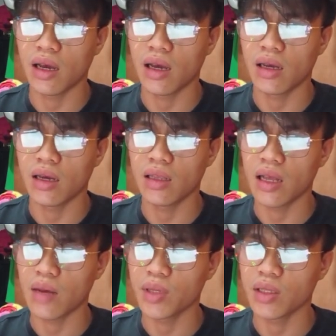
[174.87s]

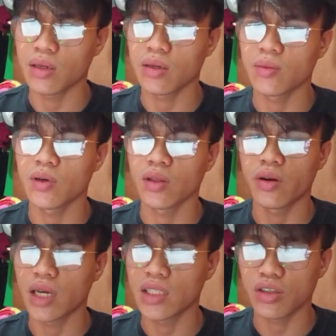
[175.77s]
inhabitable or
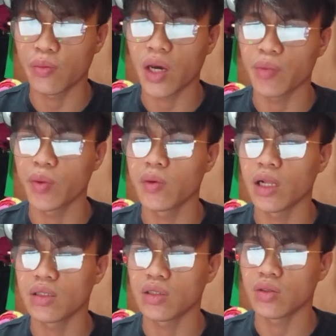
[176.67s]
unsurvivable
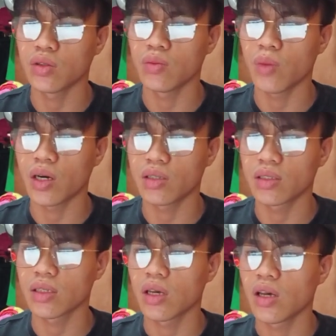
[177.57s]
altitude on Mars
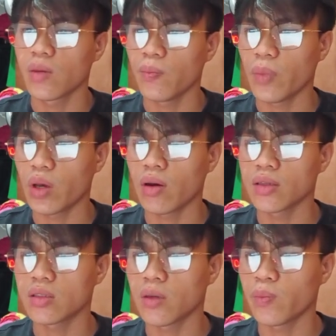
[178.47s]
because
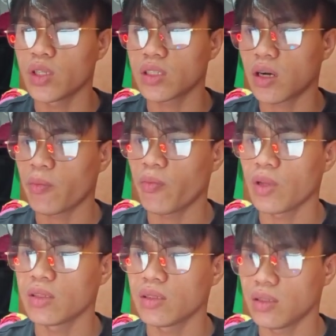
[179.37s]
of
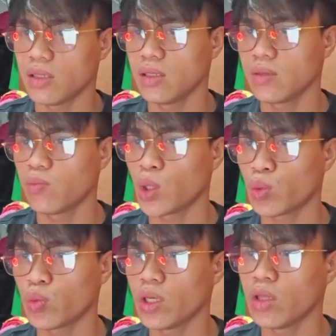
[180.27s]
discrepancy between